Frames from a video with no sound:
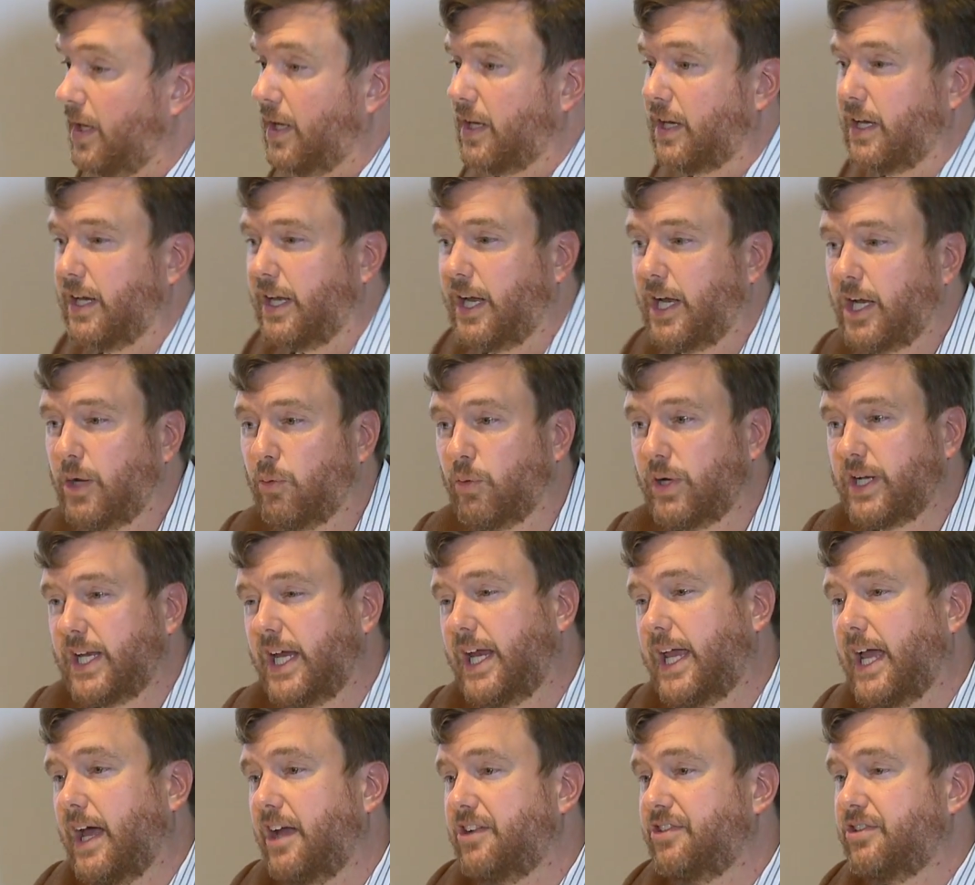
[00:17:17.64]
Can
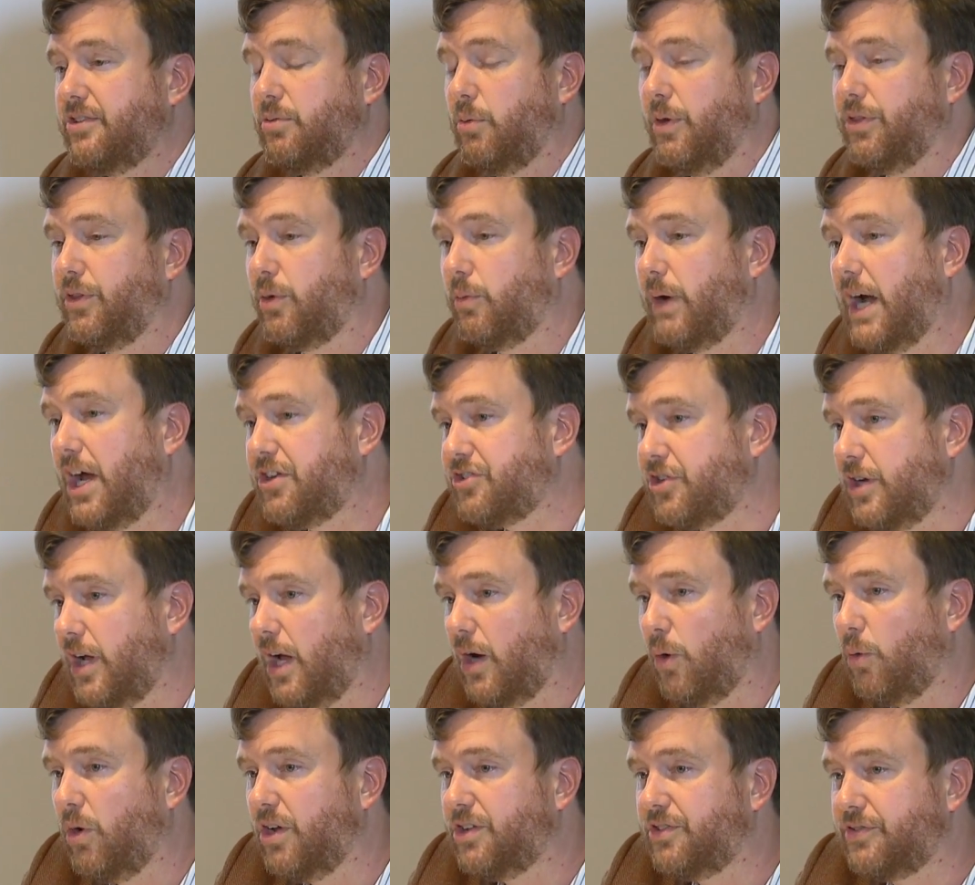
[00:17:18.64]
anyone guess what the
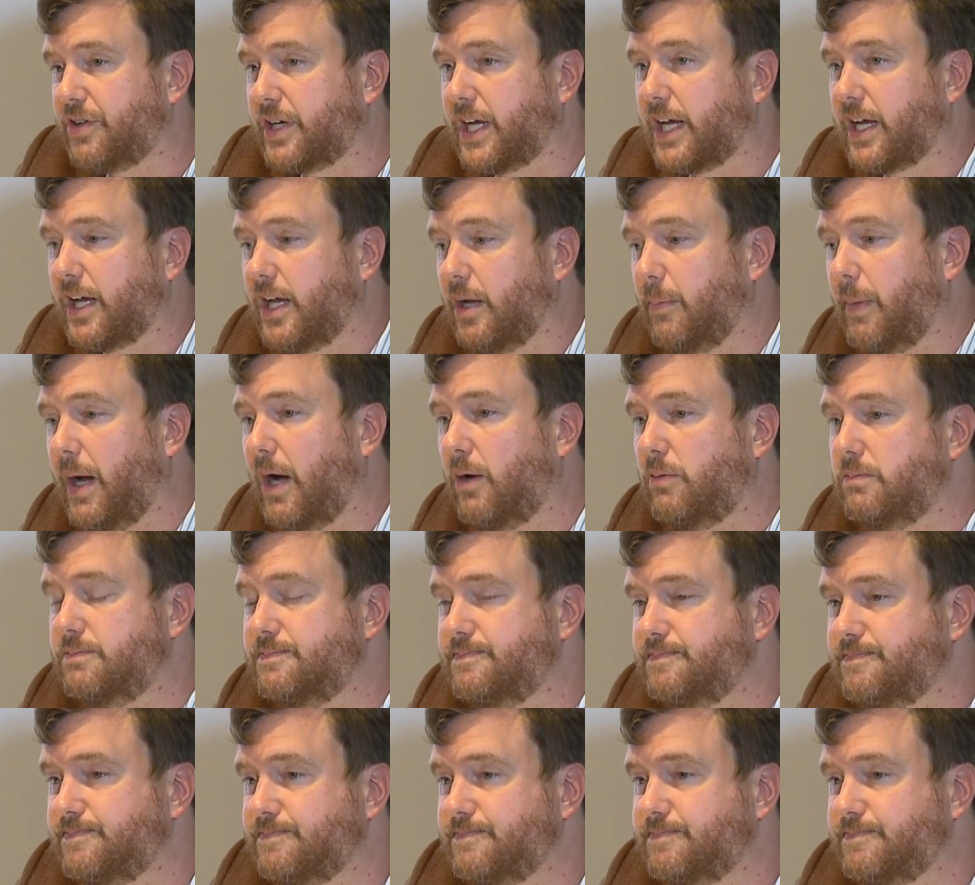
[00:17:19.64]
rationale was for kicking him out?